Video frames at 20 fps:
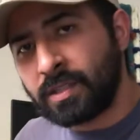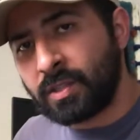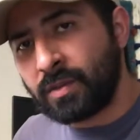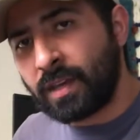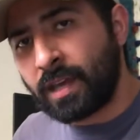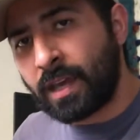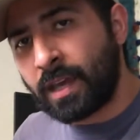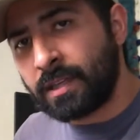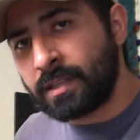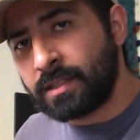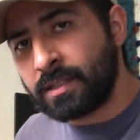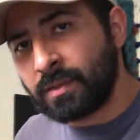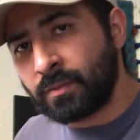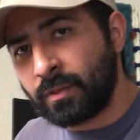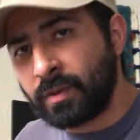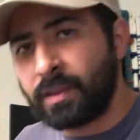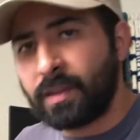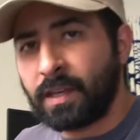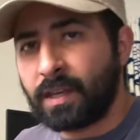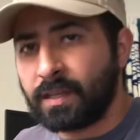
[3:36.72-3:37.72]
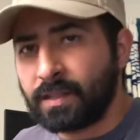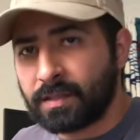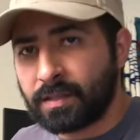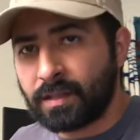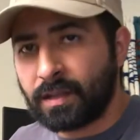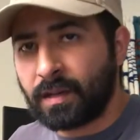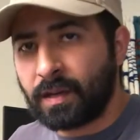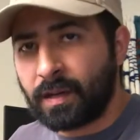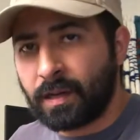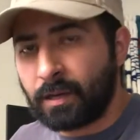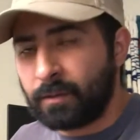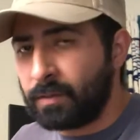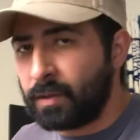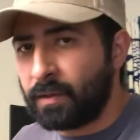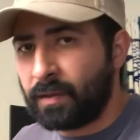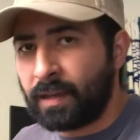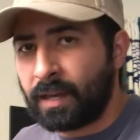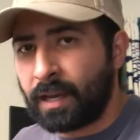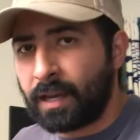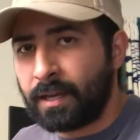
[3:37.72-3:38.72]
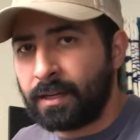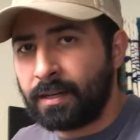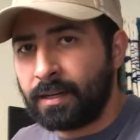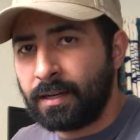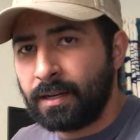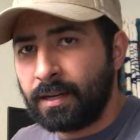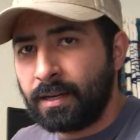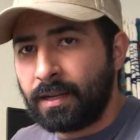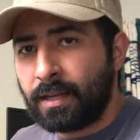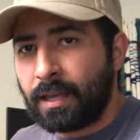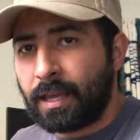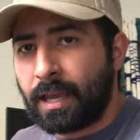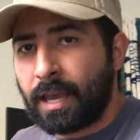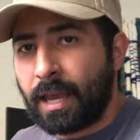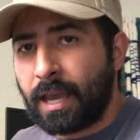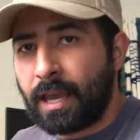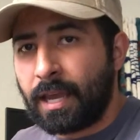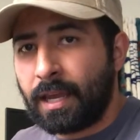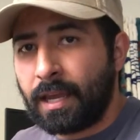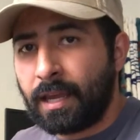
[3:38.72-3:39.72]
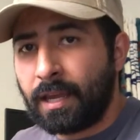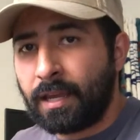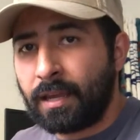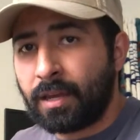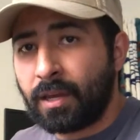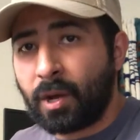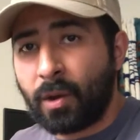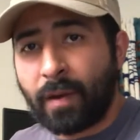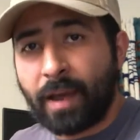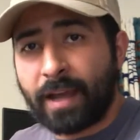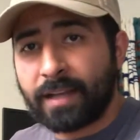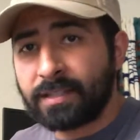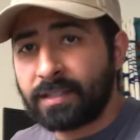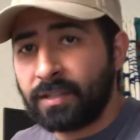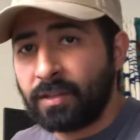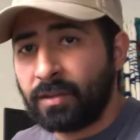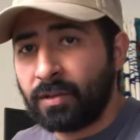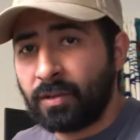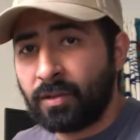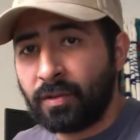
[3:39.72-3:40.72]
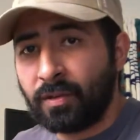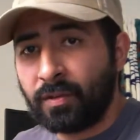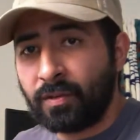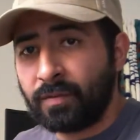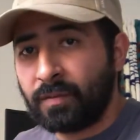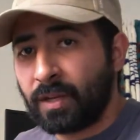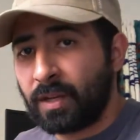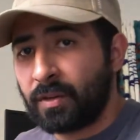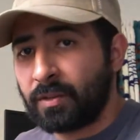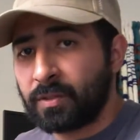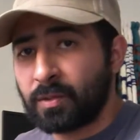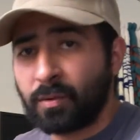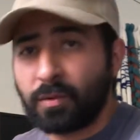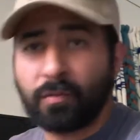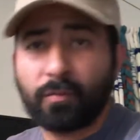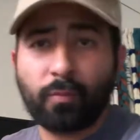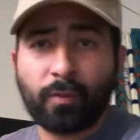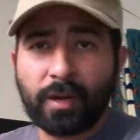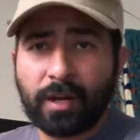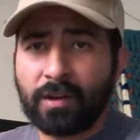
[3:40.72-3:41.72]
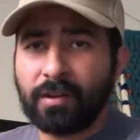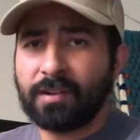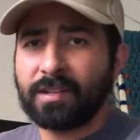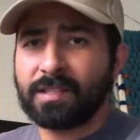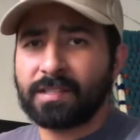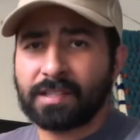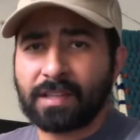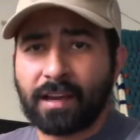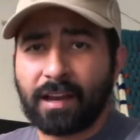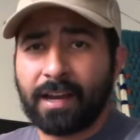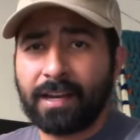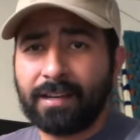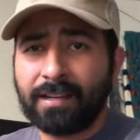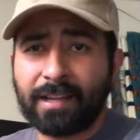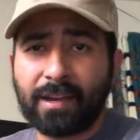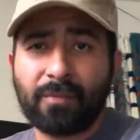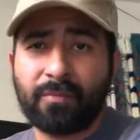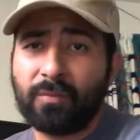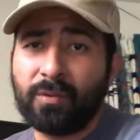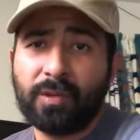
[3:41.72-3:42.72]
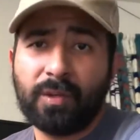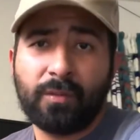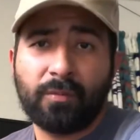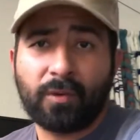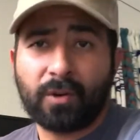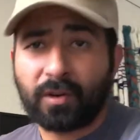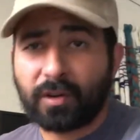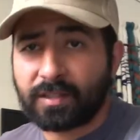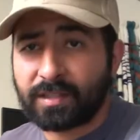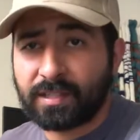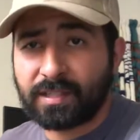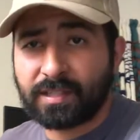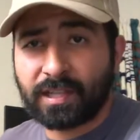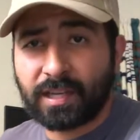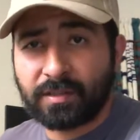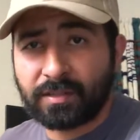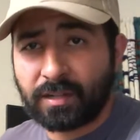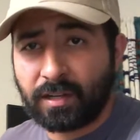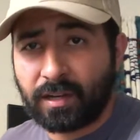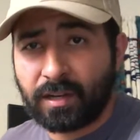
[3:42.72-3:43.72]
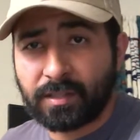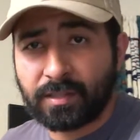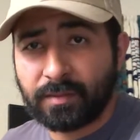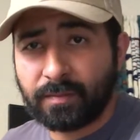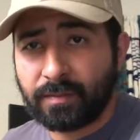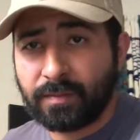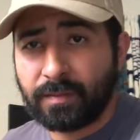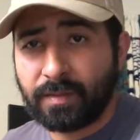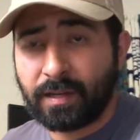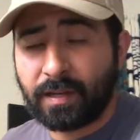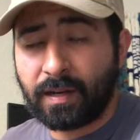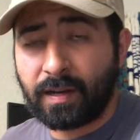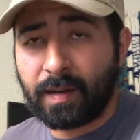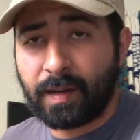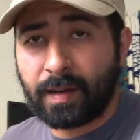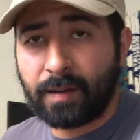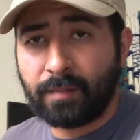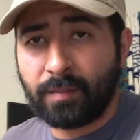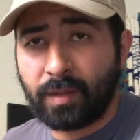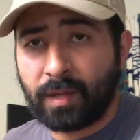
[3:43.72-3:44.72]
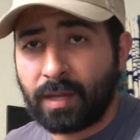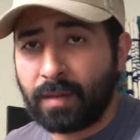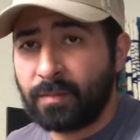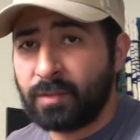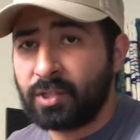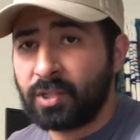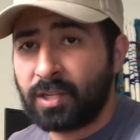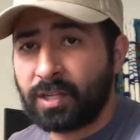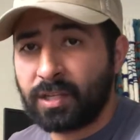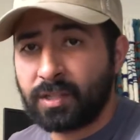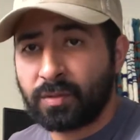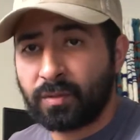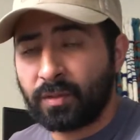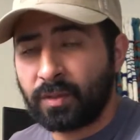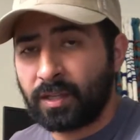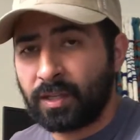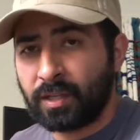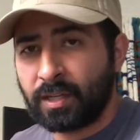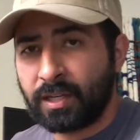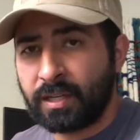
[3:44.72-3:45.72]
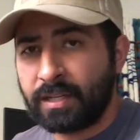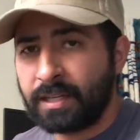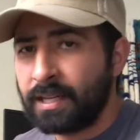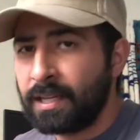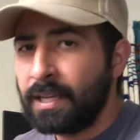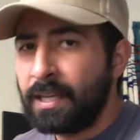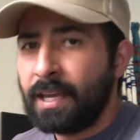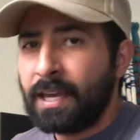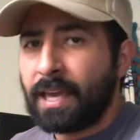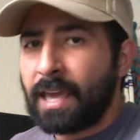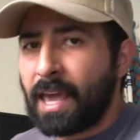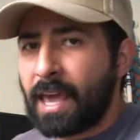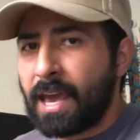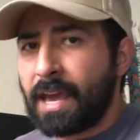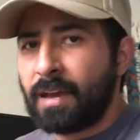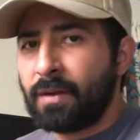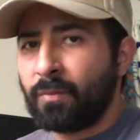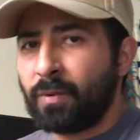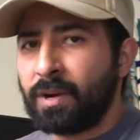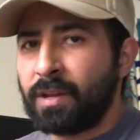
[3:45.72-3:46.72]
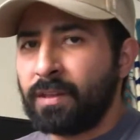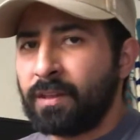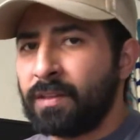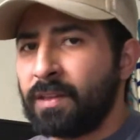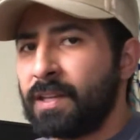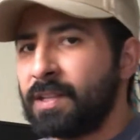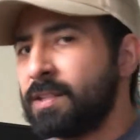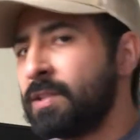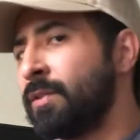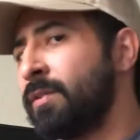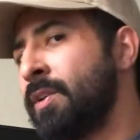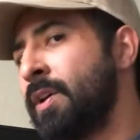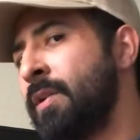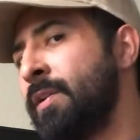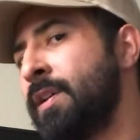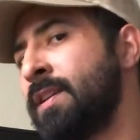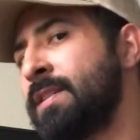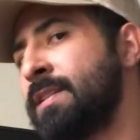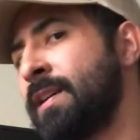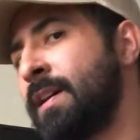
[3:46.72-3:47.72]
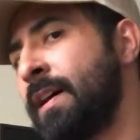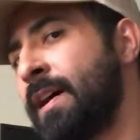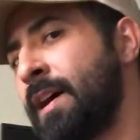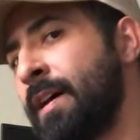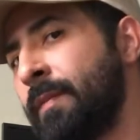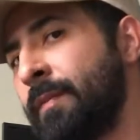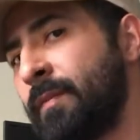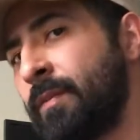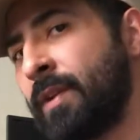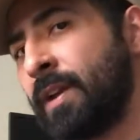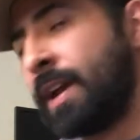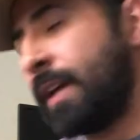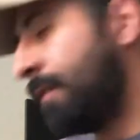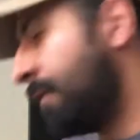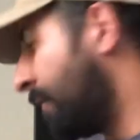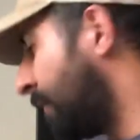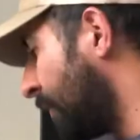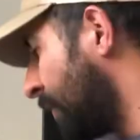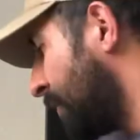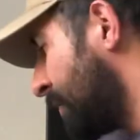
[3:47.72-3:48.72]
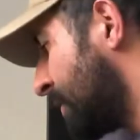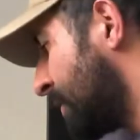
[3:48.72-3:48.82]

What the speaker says: you get, with these, you get a coaxial, sort of weird design that really works. It sounds awesome. The imaging is really good. And one of the things you'll notice, when I first